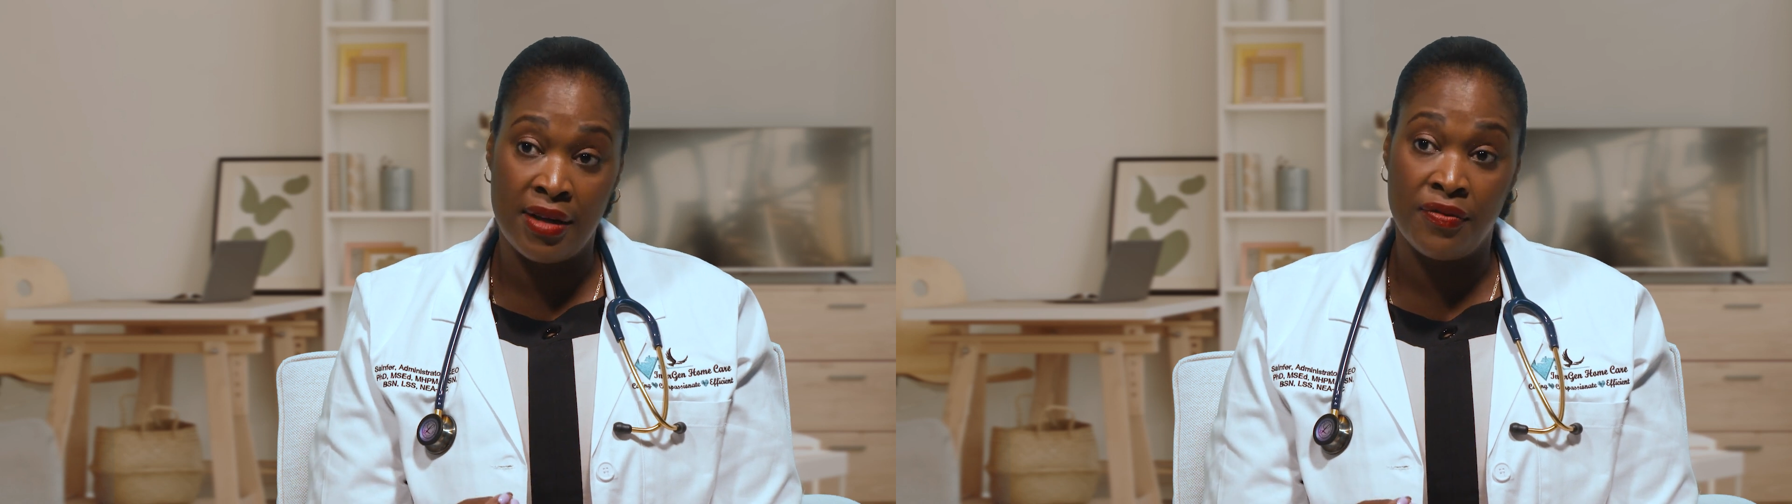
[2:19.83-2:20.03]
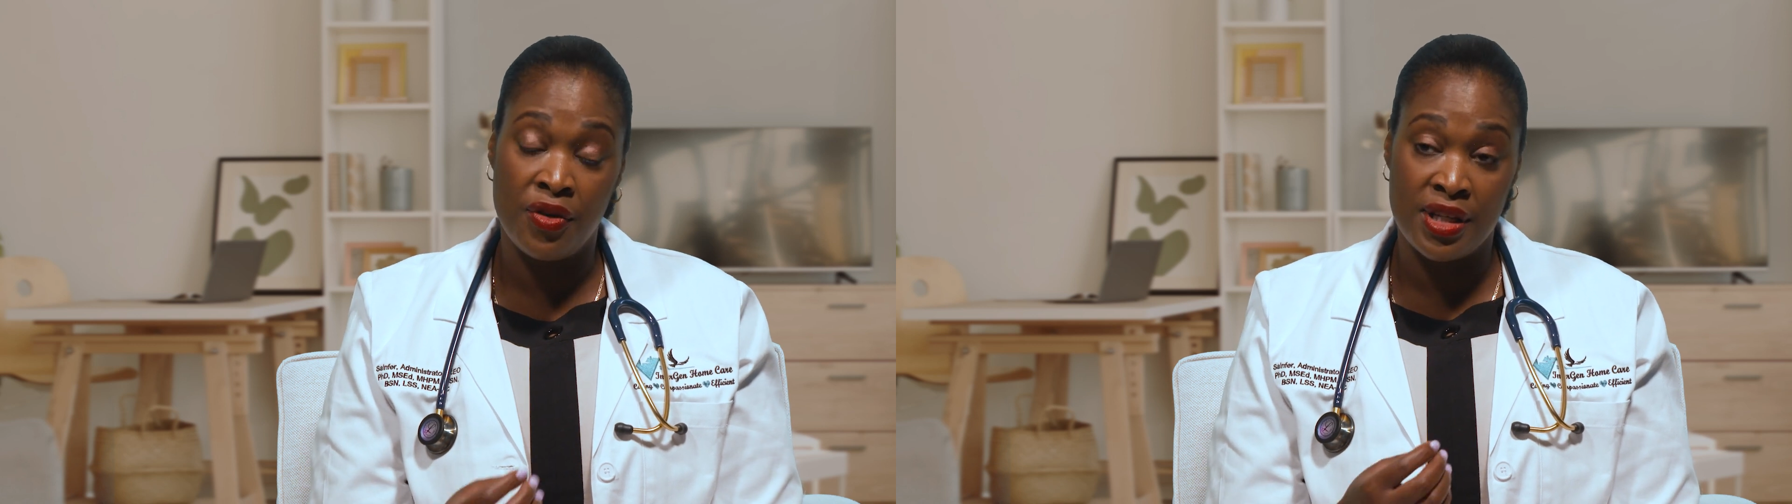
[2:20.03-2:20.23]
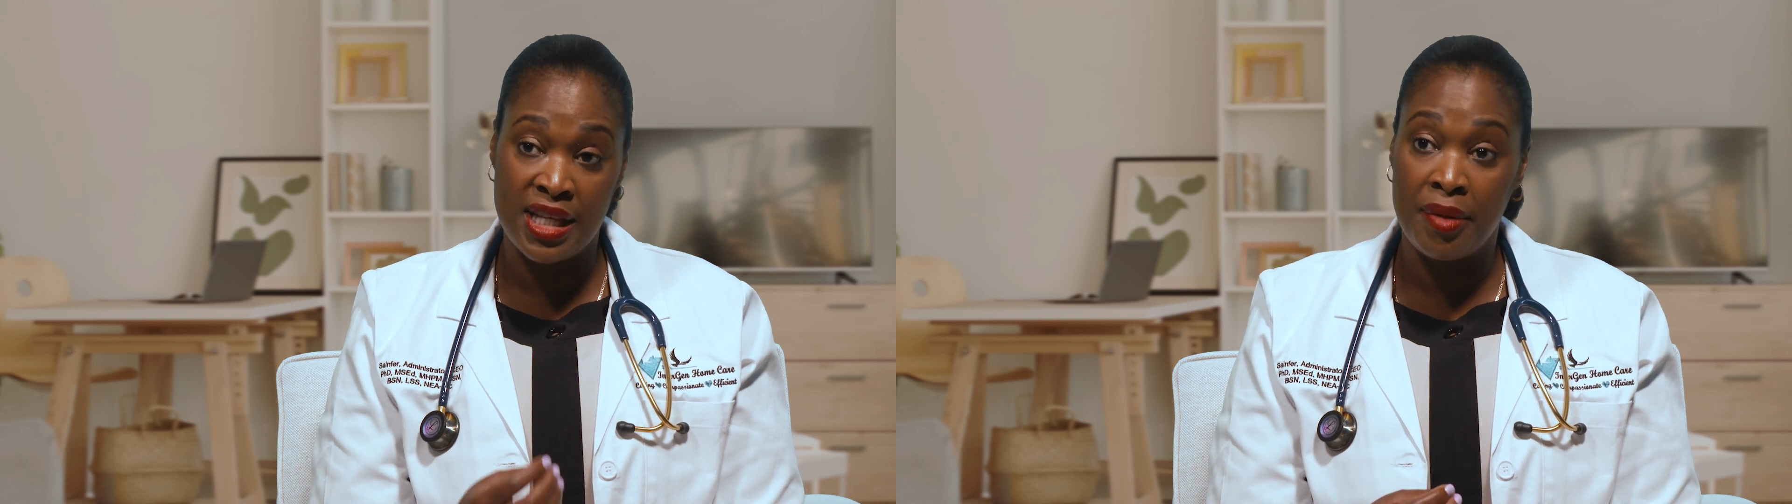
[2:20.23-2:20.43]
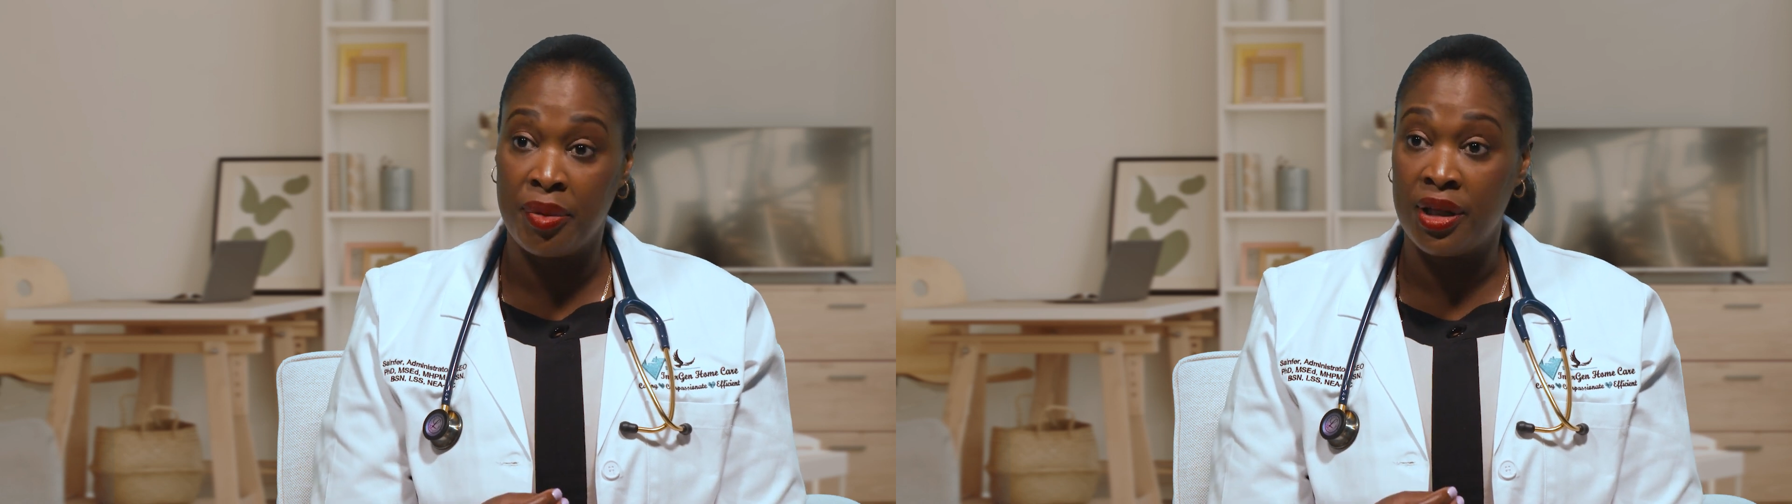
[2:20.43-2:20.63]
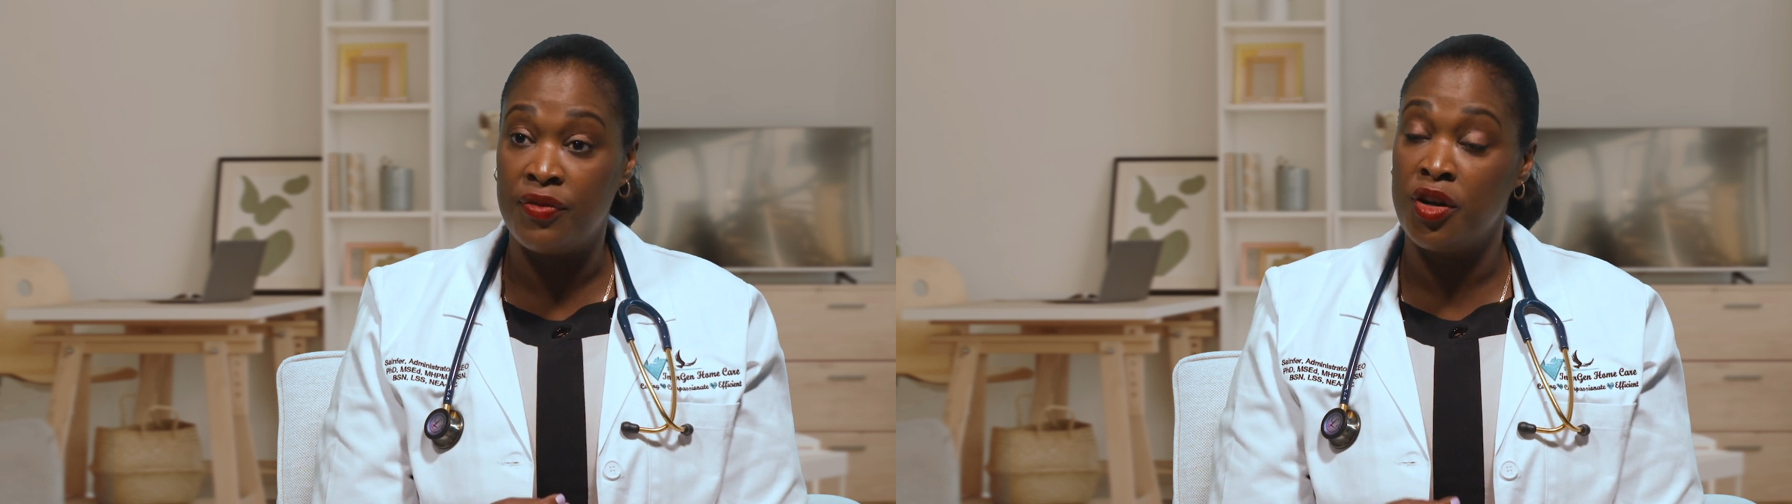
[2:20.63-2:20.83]
For
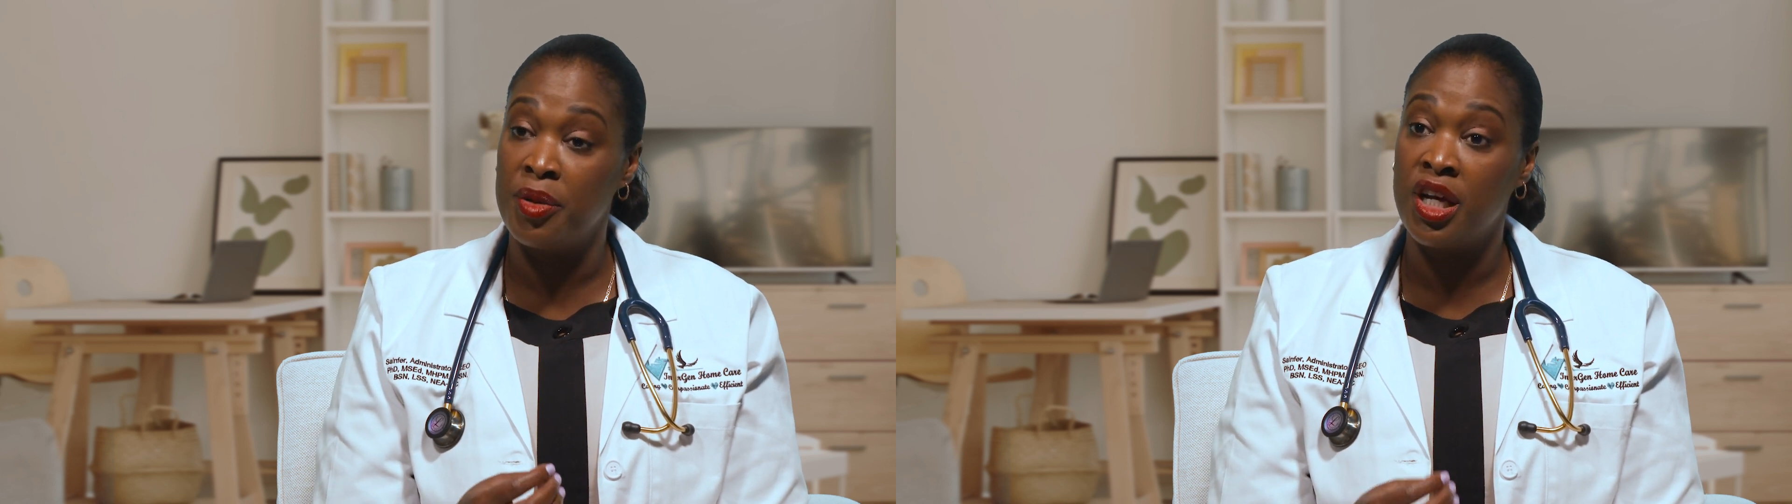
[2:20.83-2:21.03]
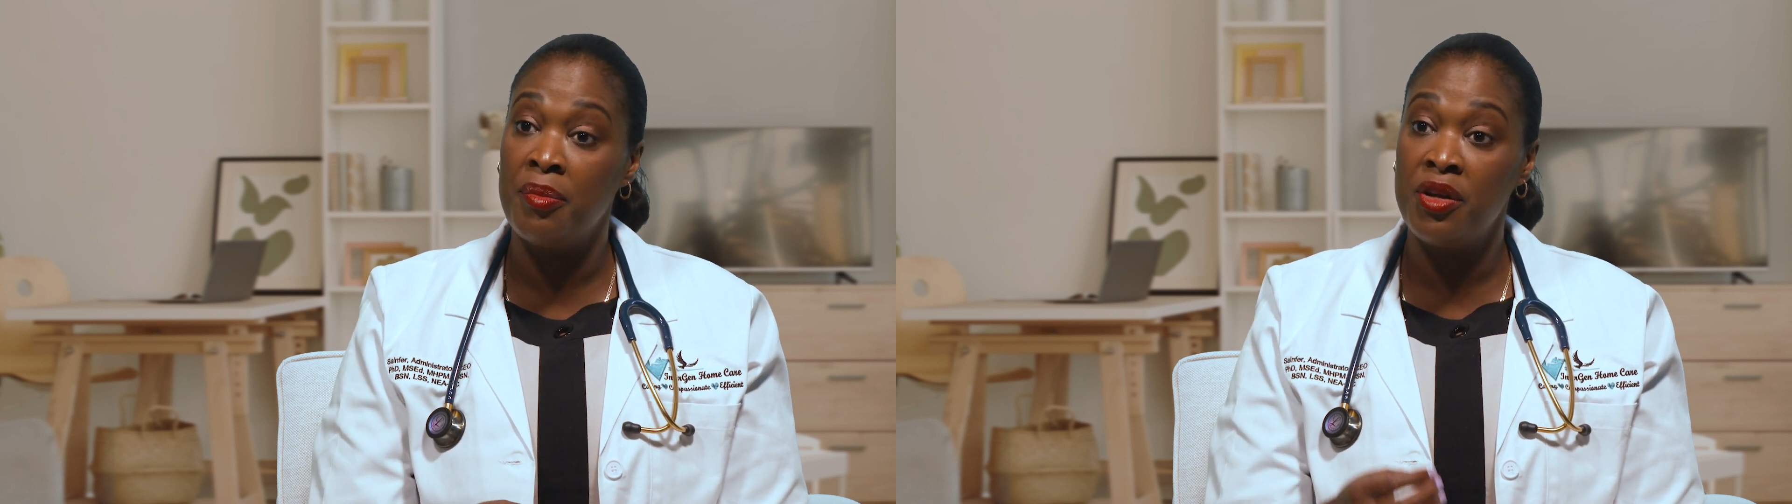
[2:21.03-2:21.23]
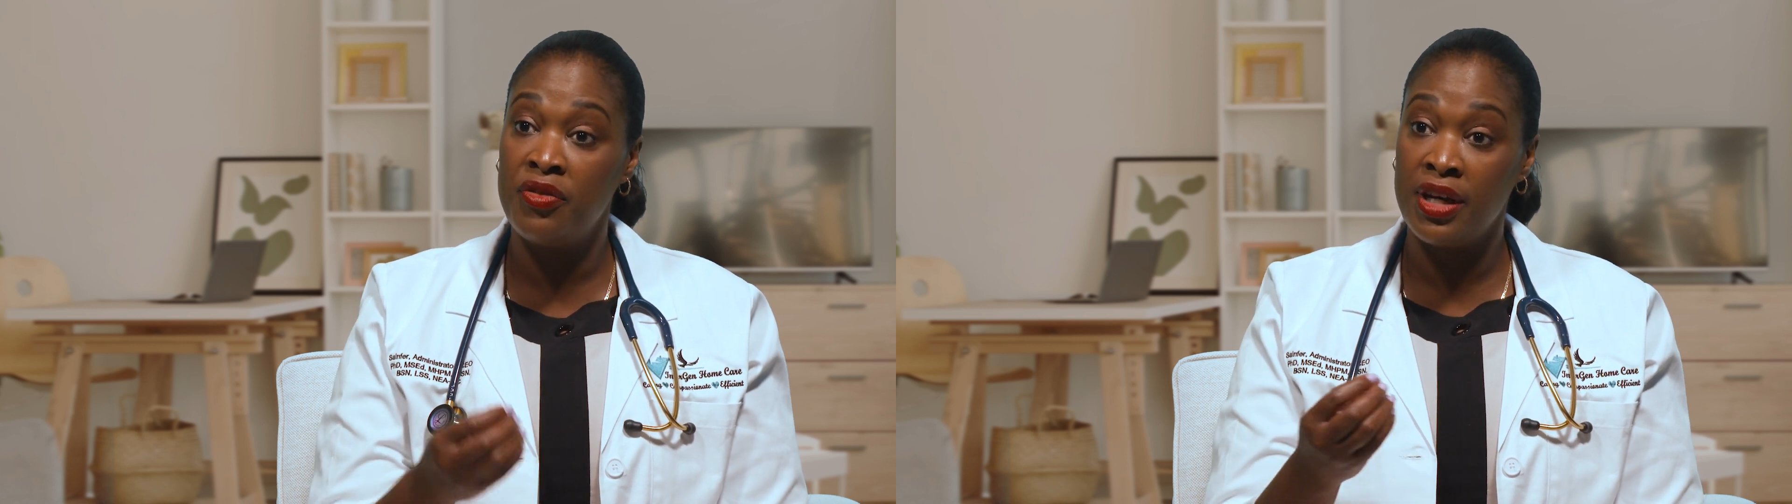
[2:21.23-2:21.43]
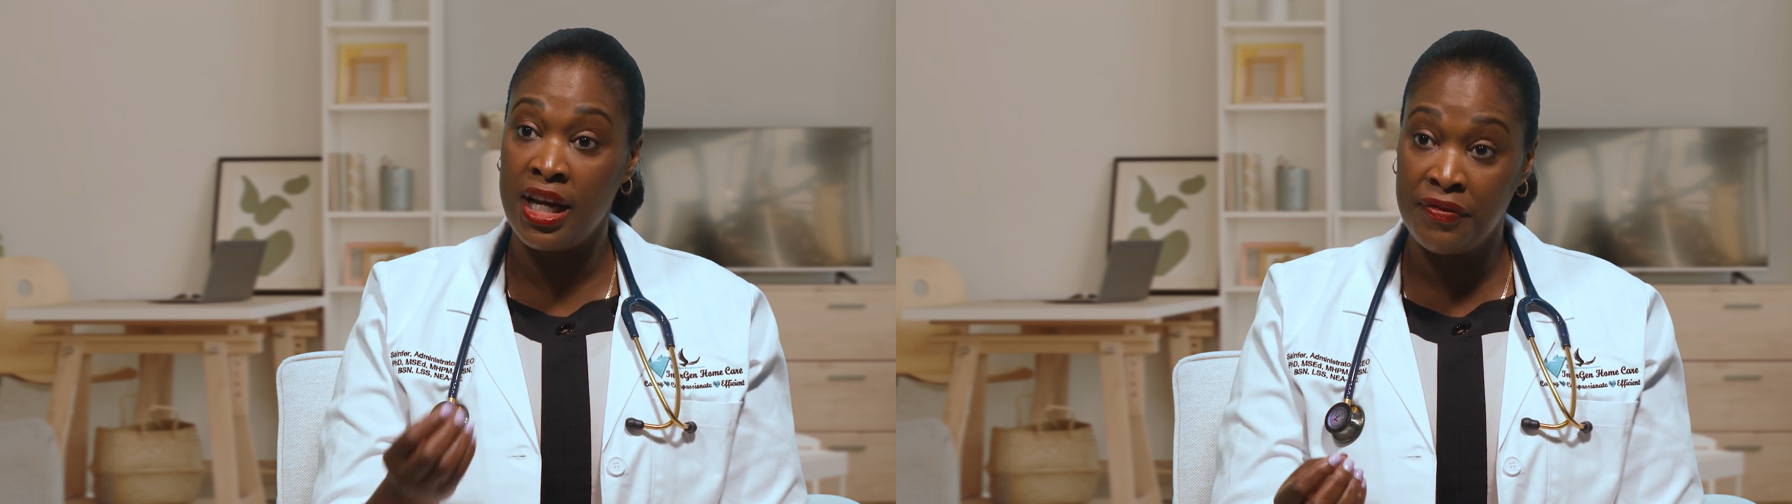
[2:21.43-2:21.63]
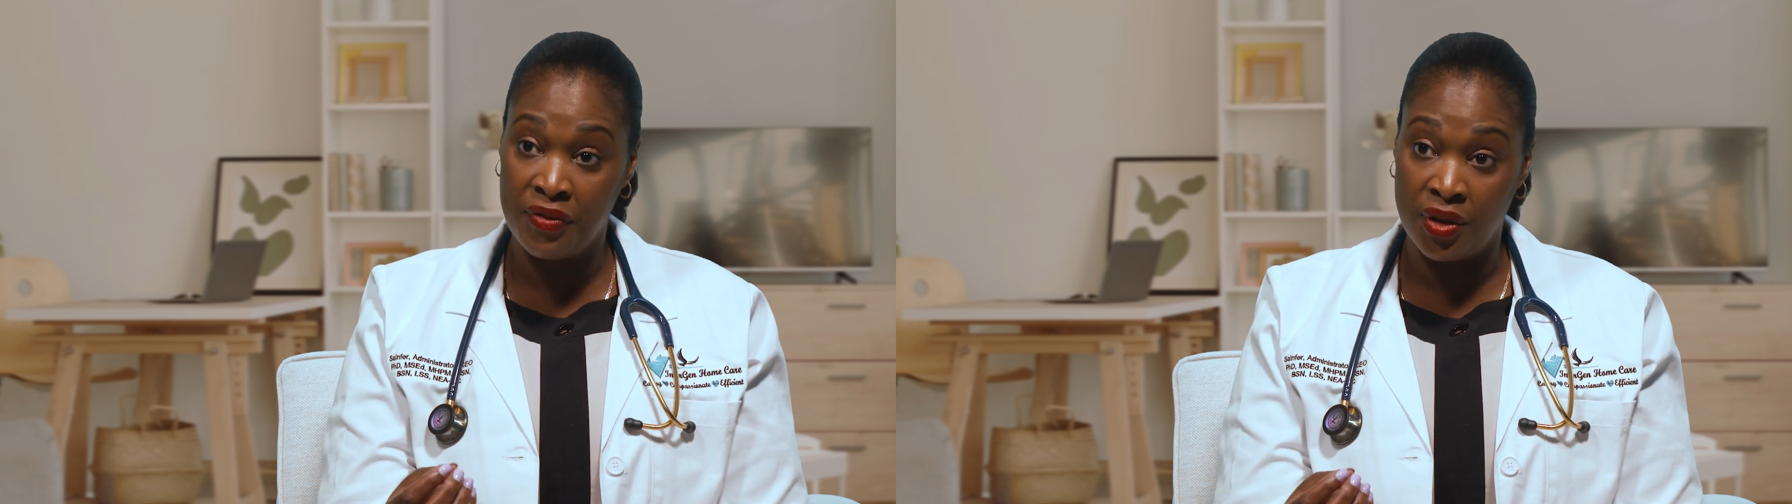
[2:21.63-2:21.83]
example, if you're becoming
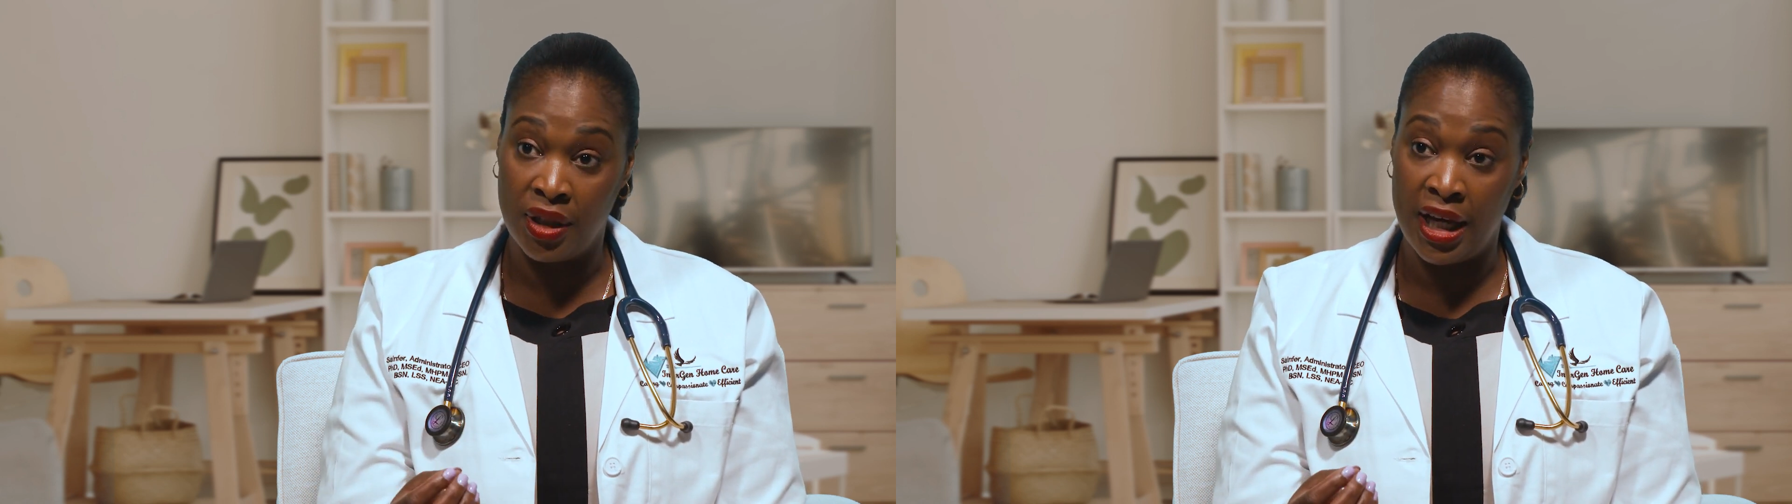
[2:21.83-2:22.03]
forgetful